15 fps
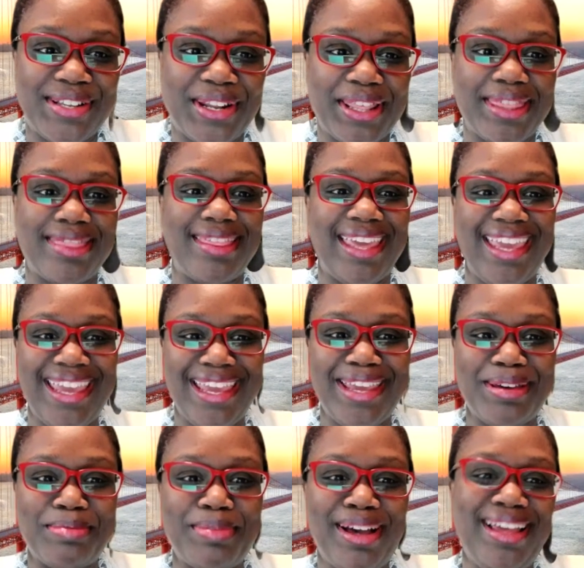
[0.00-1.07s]
So the
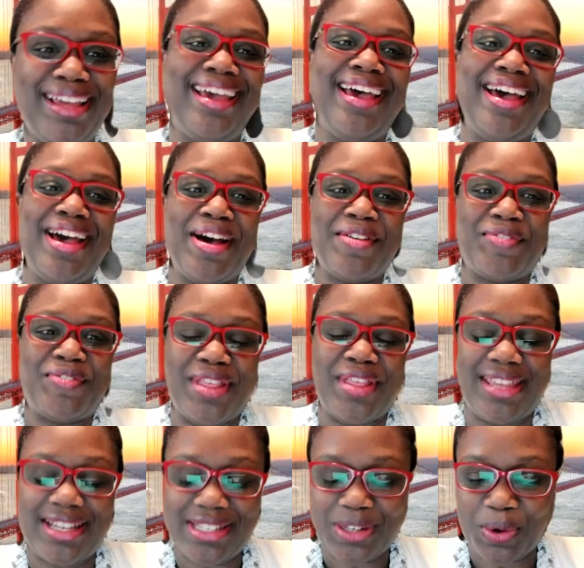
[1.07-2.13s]
theme for
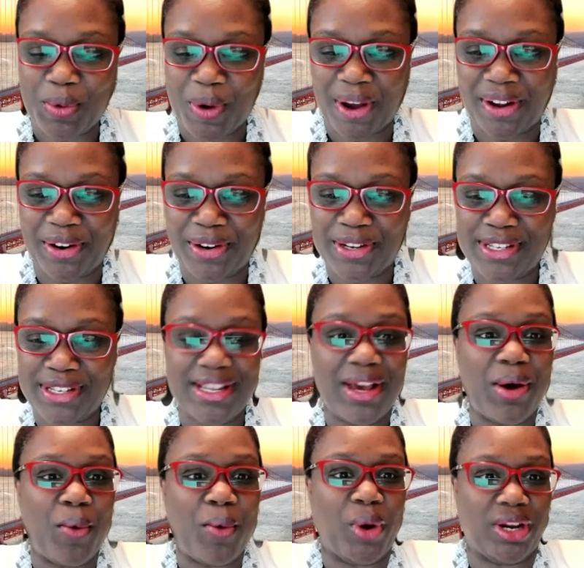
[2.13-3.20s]
this quarter's
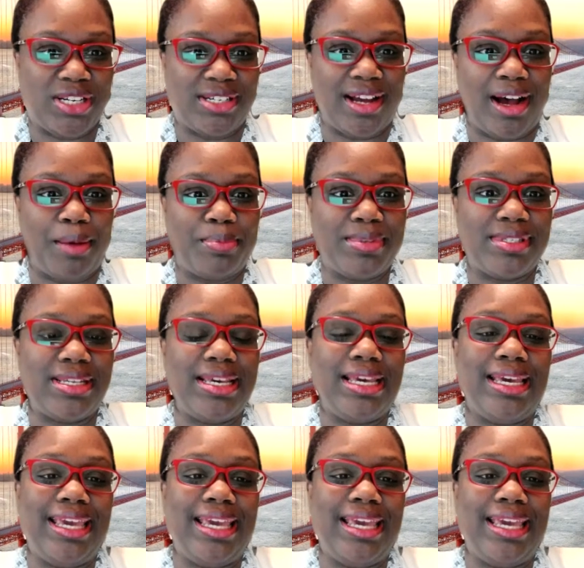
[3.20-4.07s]
workshops